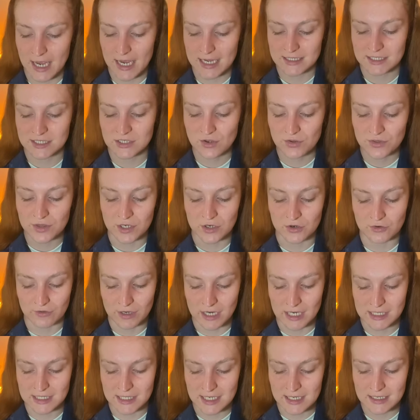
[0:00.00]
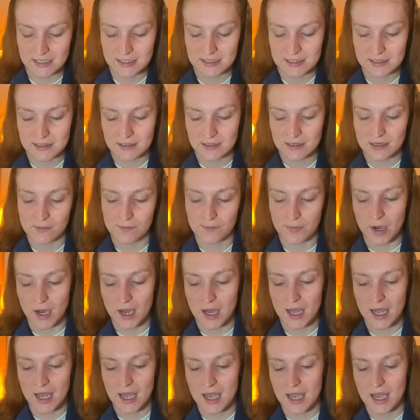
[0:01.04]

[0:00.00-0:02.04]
It's not the greatest, but